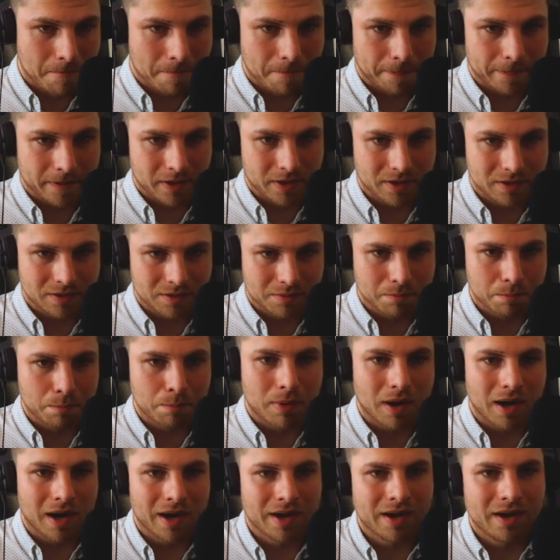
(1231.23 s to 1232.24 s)
is
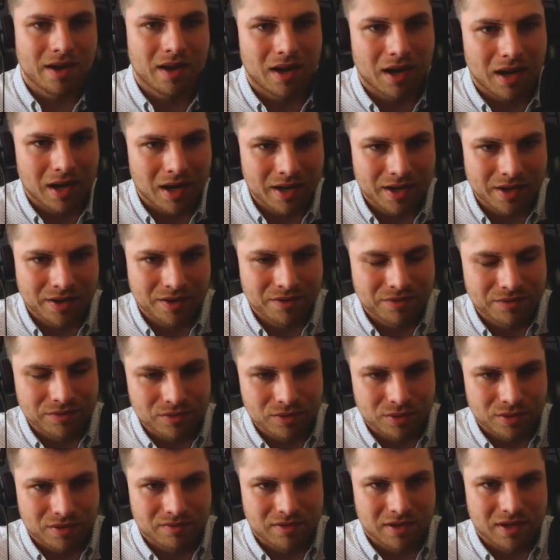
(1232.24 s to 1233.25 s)
by I
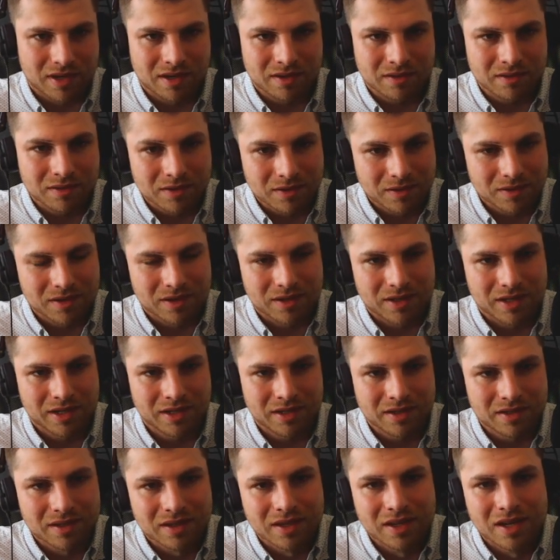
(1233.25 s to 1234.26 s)
forward, right?
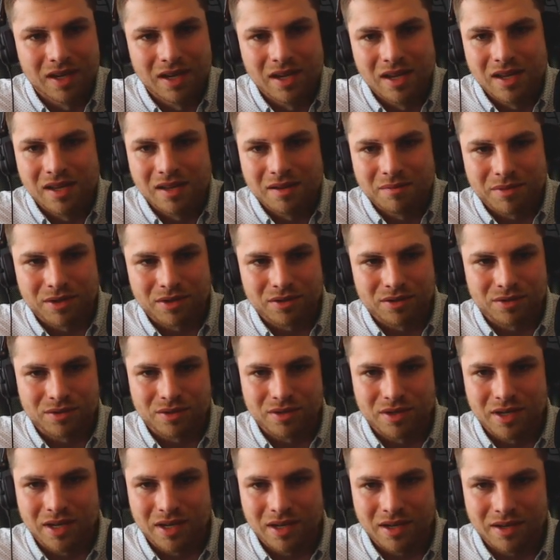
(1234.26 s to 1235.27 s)
Because
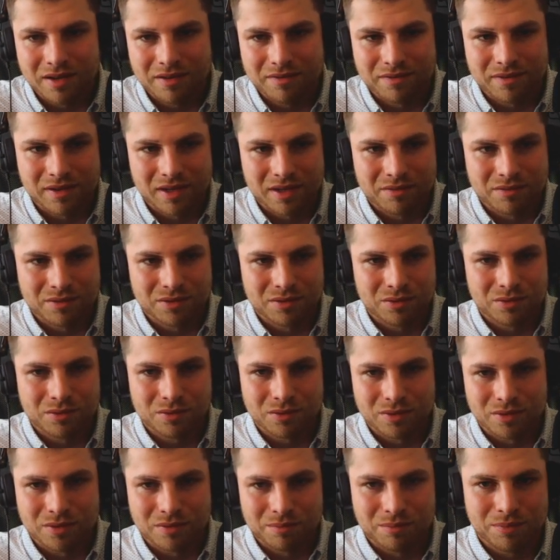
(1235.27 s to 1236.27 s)
here, if I want to
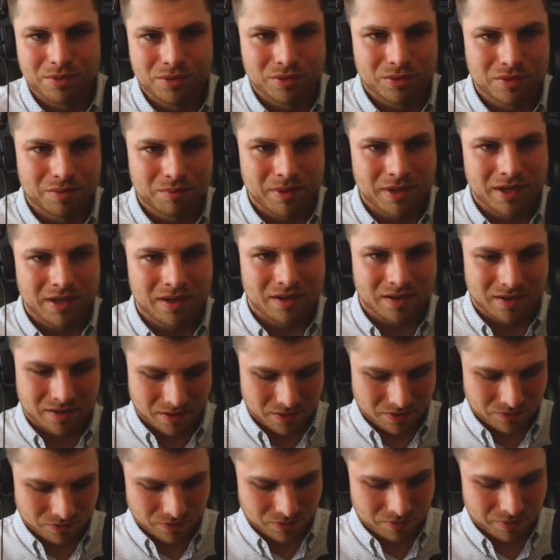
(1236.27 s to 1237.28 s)
compute p,
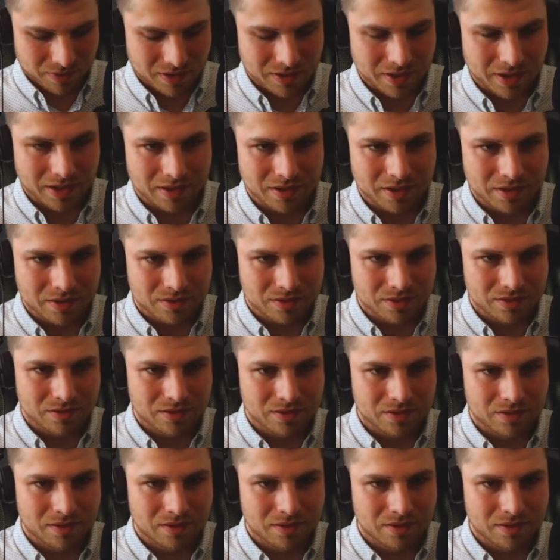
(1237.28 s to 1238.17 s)
it would be like this.